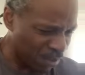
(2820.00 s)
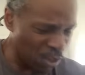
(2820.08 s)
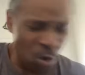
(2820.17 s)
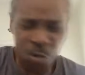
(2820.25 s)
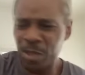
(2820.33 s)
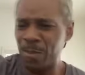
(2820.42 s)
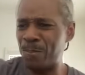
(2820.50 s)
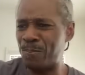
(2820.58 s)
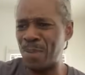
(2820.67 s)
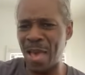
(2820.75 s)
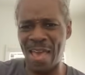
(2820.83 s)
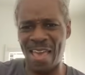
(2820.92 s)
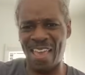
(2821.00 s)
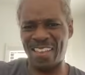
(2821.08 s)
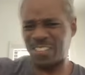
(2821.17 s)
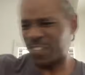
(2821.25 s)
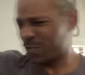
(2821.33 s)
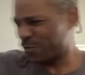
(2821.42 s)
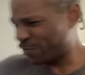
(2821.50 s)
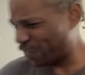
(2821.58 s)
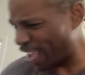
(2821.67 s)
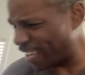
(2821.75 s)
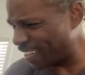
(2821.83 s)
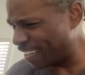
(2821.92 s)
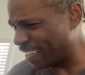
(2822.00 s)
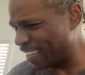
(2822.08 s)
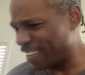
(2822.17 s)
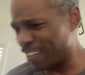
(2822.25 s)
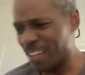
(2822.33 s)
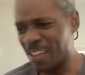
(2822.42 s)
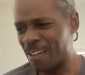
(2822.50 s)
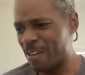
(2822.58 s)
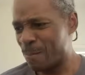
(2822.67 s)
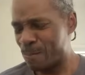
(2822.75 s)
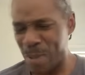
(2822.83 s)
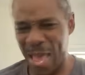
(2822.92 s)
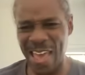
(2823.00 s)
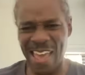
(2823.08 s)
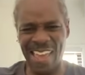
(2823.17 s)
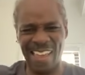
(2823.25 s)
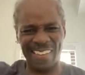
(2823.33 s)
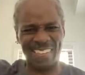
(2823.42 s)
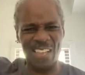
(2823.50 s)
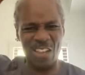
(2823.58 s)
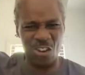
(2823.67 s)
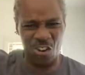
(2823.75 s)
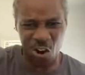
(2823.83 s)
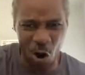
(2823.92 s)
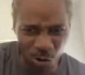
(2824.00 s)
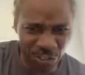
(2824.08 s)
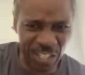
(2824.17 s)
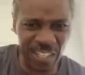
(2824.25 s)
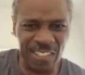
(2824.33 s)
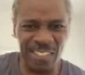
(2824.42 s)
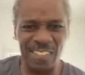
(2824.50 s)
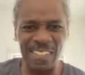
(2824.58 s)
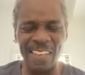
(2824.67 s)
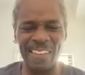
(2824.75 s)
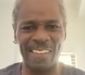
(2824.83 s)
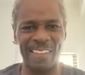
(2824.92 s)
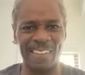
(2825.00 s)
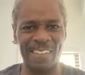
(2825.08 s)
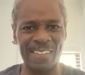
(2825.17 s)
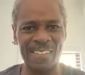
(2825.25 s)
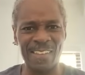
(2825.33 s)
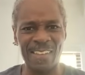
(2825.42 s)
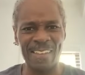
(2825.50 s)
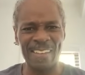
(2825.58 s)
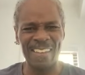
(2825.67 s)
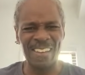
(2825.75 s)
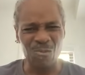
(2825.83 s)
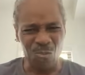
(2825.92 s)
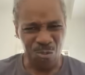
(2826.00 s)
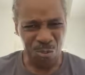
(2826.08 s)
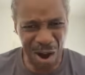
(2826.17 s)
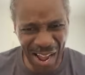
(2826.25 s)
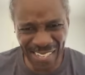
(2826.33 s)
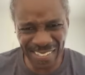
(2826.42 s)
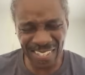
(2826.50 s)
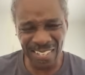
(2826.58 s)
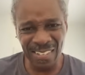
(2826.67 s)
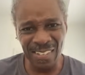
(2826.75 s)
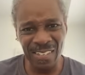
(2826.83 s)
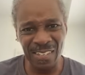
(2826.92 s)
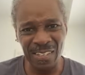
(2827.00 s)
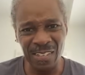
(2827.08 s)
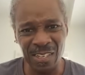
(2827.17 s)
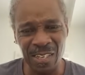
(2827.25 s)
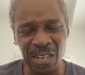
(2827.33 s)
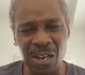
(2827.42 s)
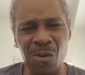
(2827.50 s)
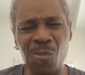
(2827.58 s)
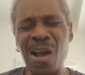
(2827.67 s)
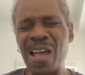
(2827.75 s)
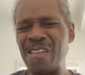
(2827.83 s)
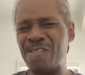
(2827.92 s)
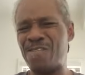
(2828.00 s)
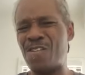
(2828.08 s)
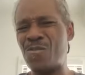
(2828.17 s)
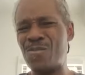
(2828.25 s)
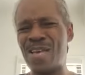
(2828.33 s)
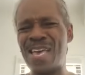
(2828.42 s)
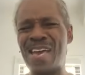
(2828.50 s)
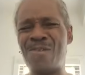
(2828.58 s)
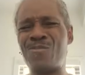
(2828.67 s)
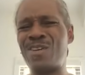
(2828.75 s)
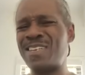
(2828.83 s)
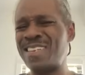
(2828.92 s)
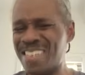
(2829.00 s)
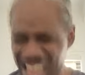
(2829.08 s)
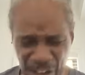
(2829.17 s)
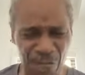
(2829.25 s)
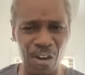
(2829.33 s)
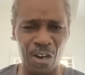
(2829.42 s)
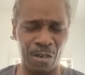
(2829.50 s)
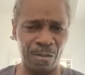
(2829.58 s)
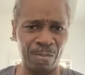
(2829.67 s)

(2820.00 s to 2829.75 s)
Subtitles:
Louis bags, Fendi bags, Gucci sneakers. What? White folk, man, would never